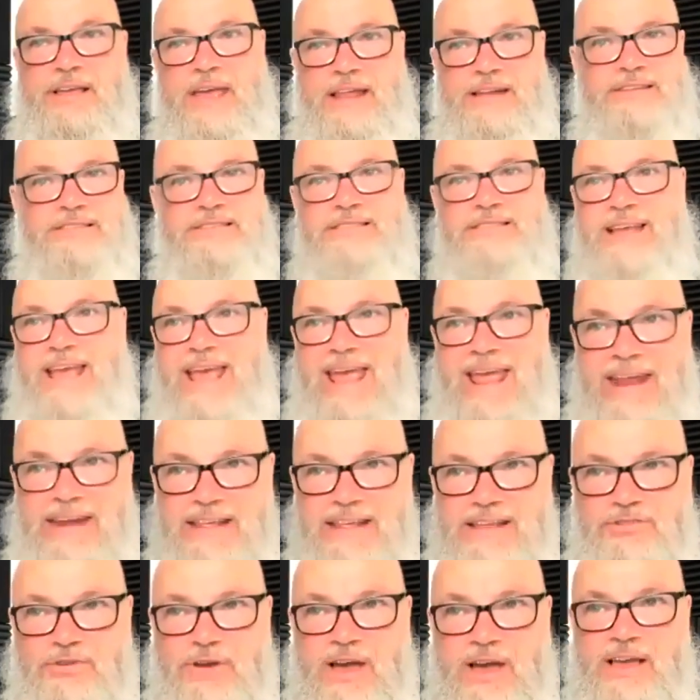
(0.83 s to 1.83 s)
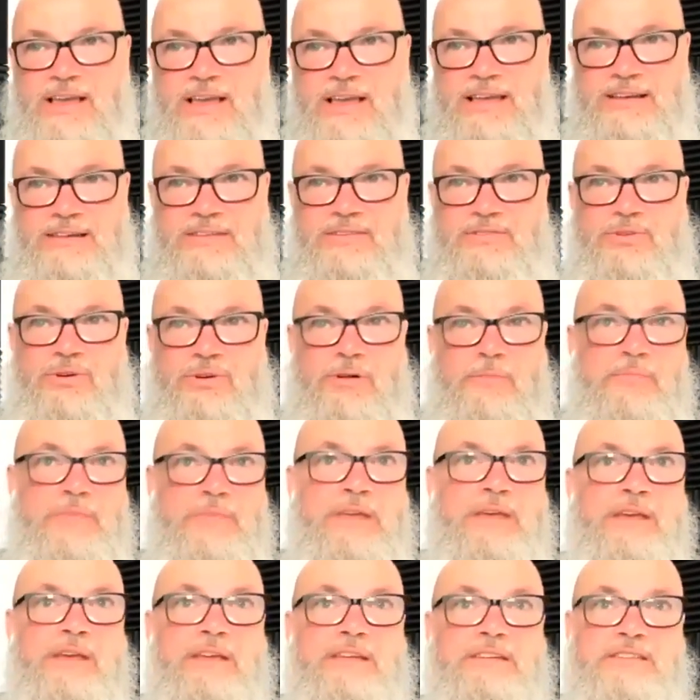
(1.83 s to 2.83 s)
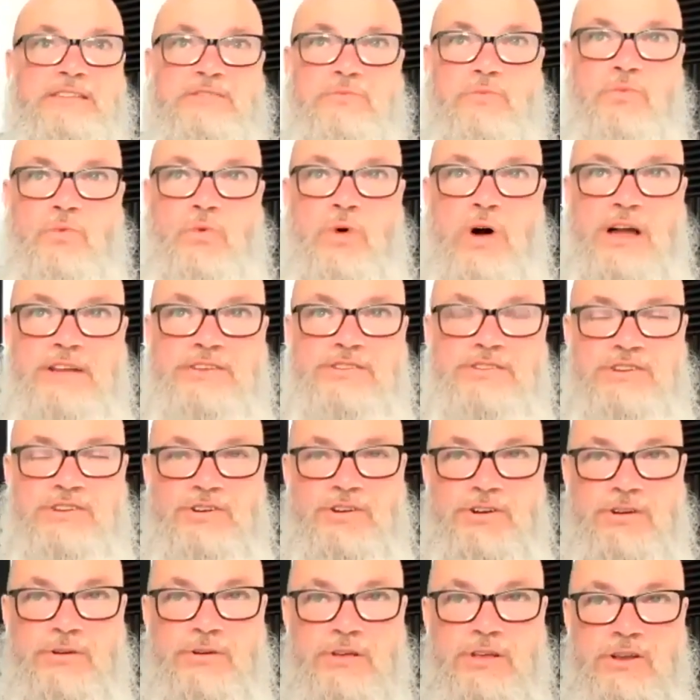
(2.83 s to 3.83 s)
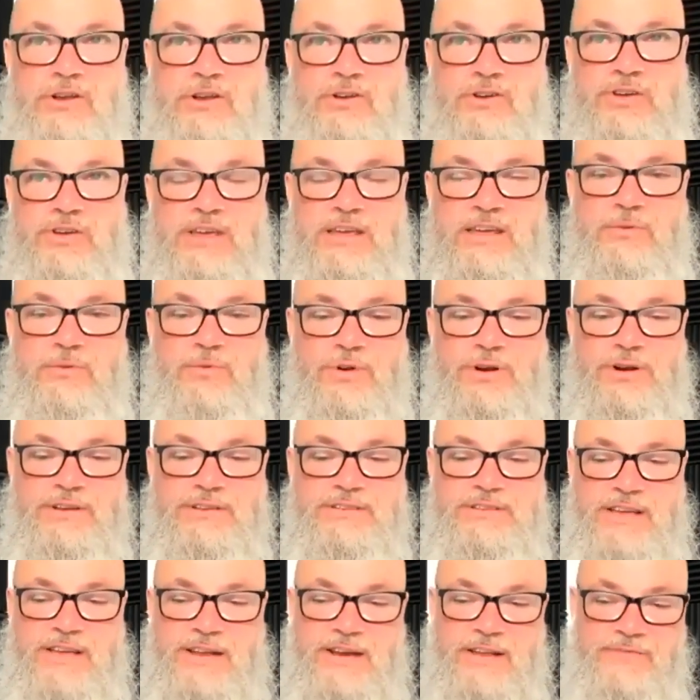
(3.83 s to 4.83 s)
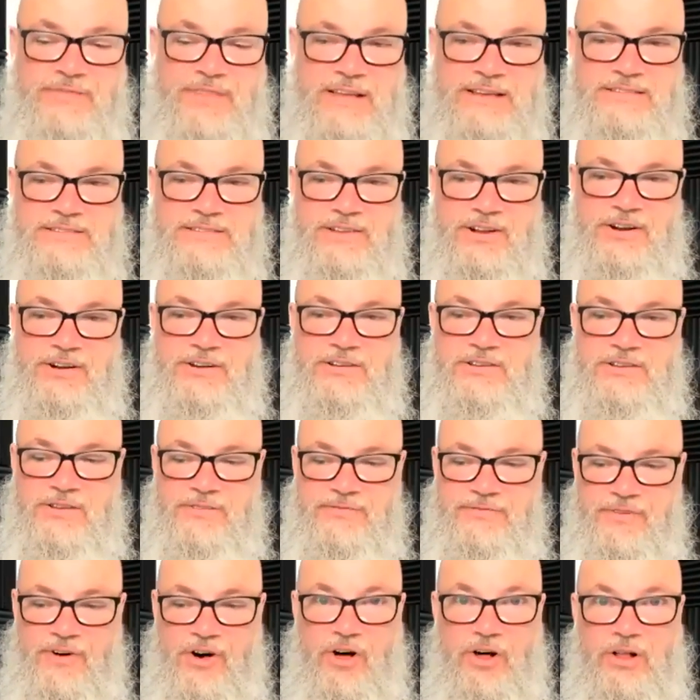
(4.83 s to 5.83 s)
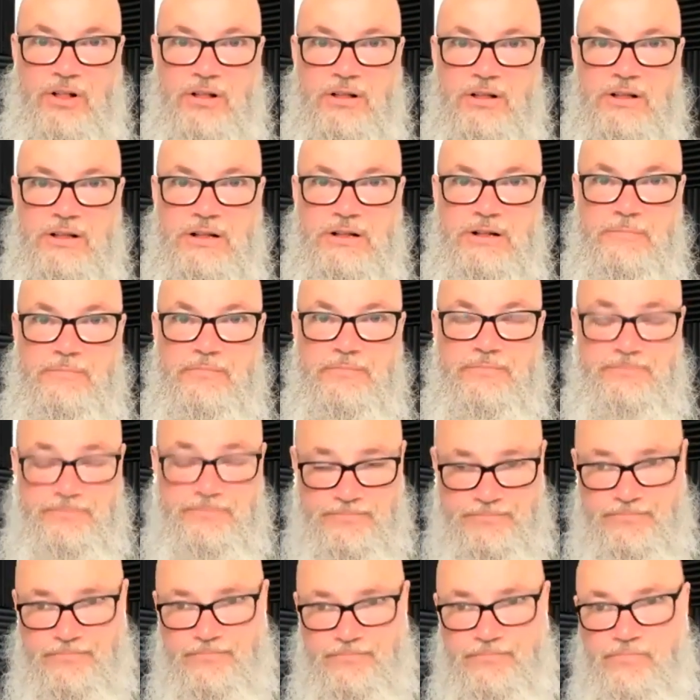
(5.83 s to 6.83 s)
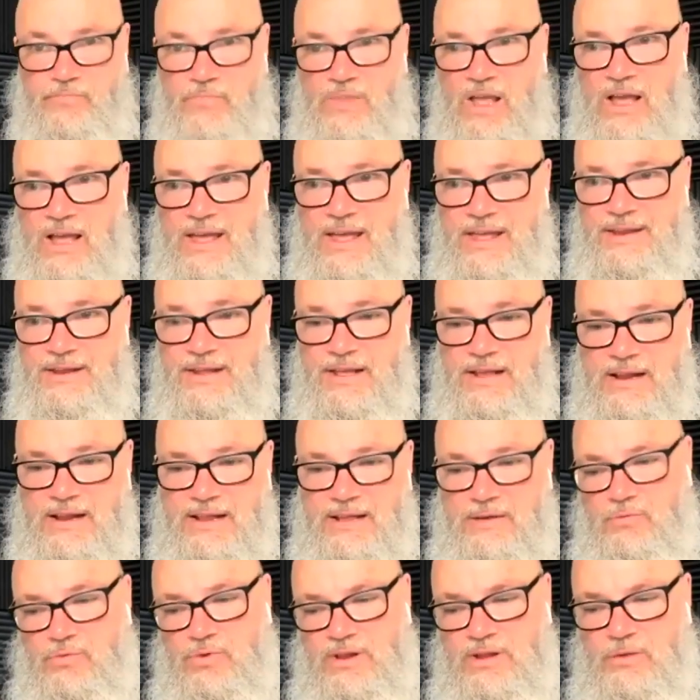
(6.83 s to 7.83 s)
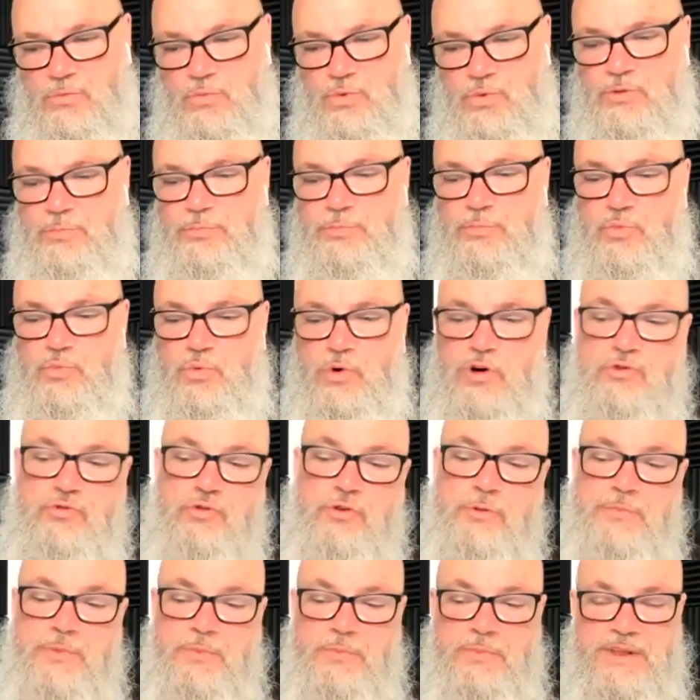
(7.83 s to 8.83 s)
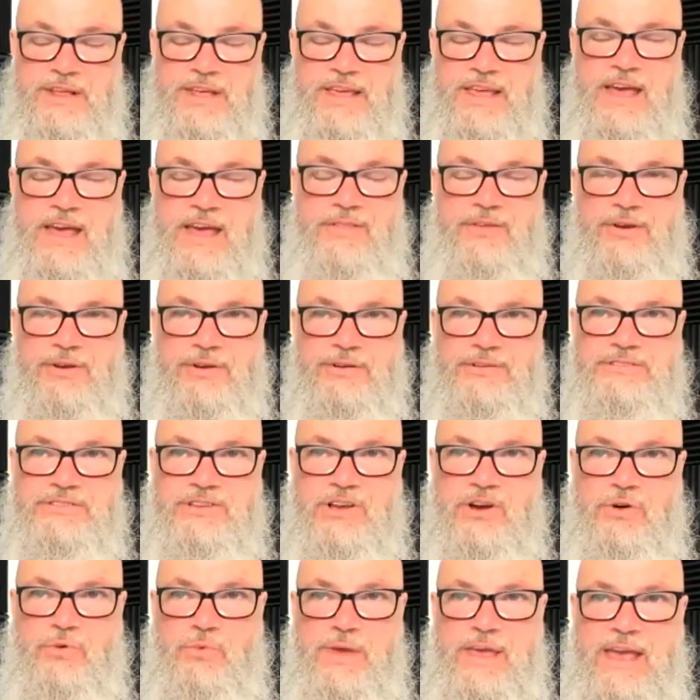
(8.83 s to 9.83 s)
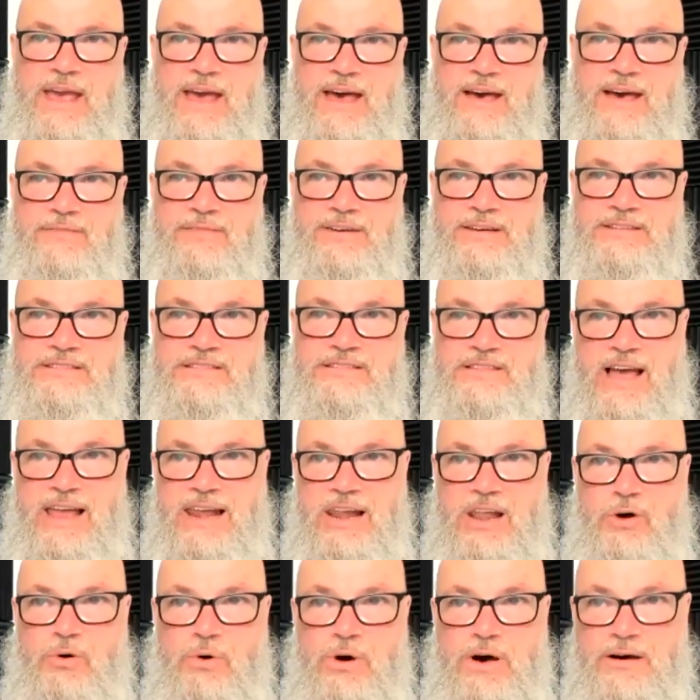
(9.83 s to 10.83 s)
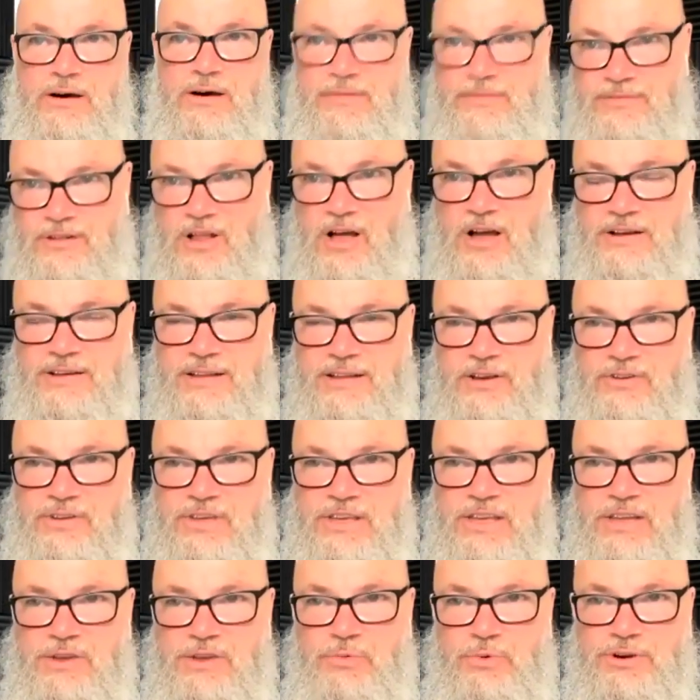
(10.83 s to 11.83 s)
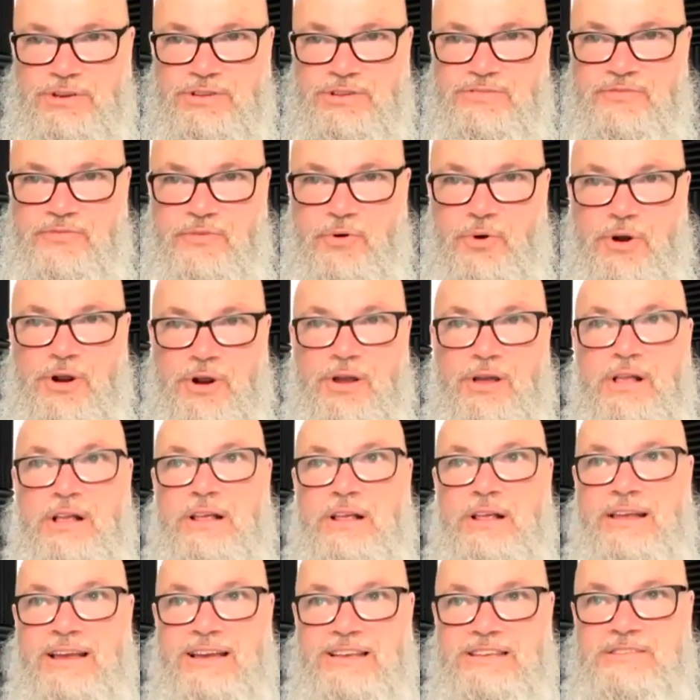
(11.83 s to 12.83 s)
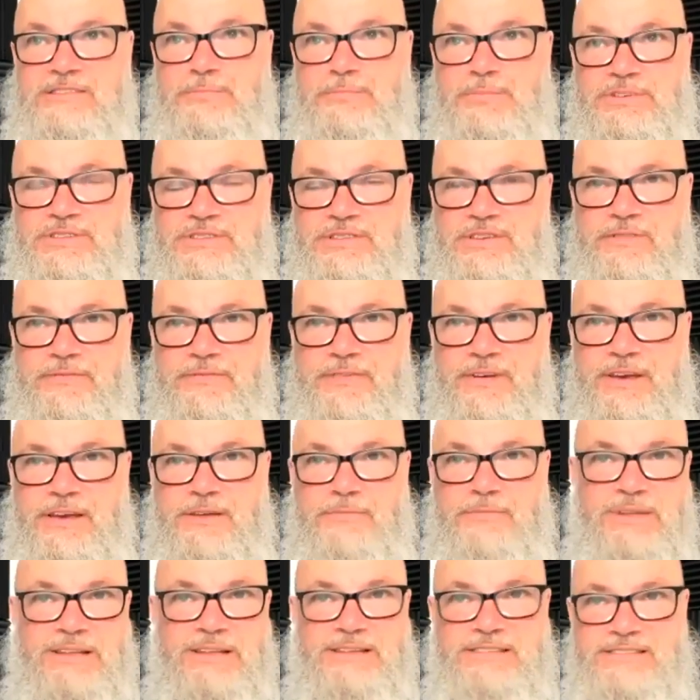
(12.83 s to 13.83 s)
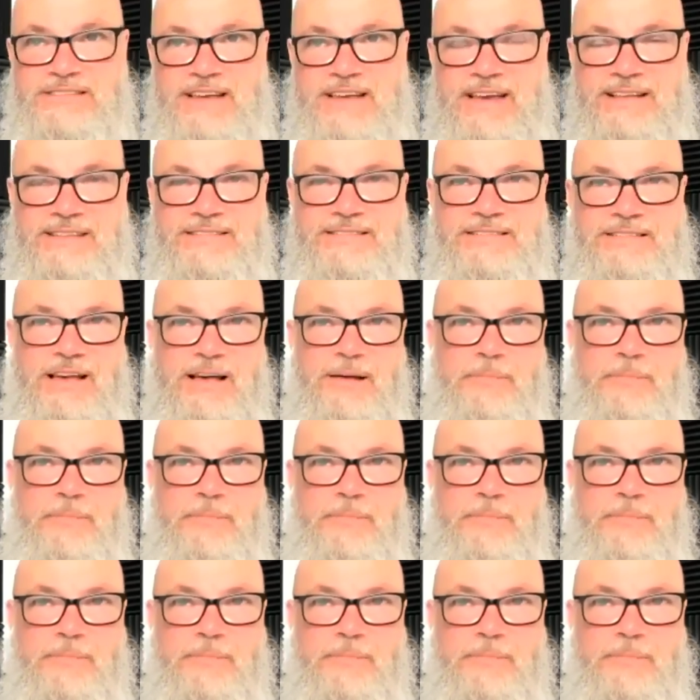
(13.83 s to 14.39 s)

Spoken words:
just any tracking tool, just watch your keywords. And if they start to fall, and we'll group them together. So we have a silo of long tail keywords for a specific, let's say it's